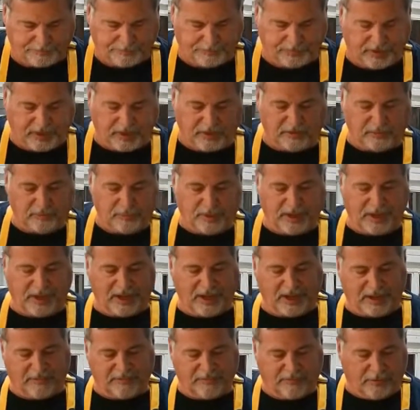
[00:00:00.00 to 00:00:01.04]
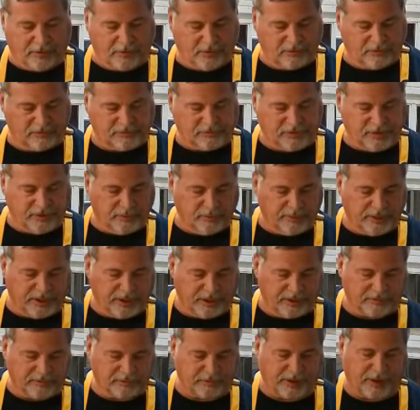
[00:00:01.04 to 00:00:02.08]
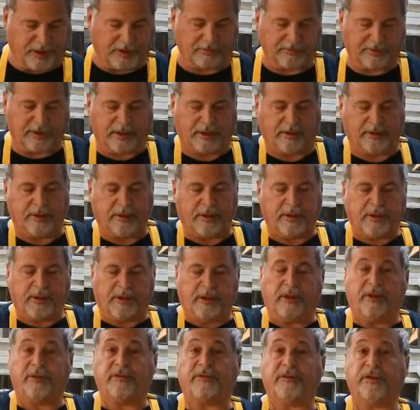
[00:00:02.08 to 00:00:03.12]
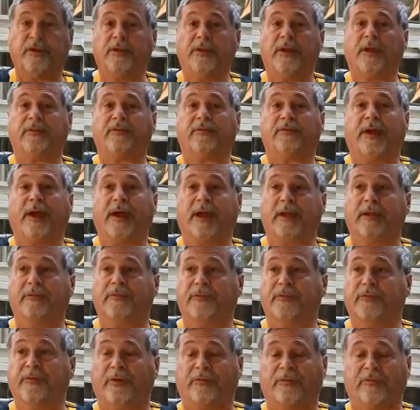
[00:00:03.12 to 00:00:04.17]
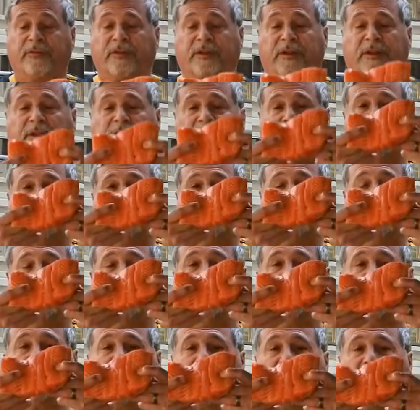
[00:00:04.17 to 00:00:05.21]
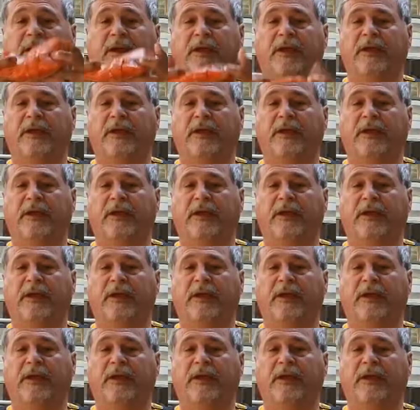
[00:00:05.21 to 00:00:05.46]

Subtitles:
is we have our steelhead trout. Now, steelhead trout, if you've never seen it, this is what it looks like.